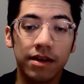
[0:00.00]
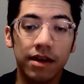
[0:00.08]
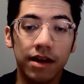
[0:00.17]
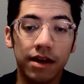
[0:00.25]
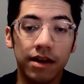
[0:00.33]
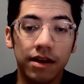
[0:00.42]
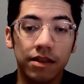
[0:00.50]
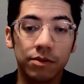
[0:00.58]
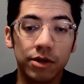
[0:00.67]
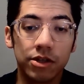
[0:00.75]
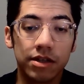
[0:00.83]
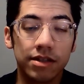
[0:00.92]
The
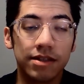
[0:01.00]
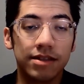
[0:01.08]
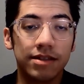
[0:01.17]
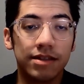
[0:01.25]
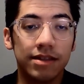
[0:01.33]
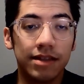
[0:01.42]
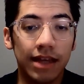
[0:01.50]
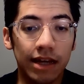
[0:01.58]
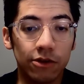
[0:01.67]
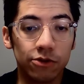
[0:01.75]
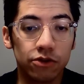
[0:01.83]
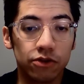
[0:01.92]
word
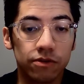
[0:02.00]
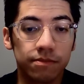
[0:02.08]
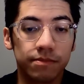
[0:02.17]
telos.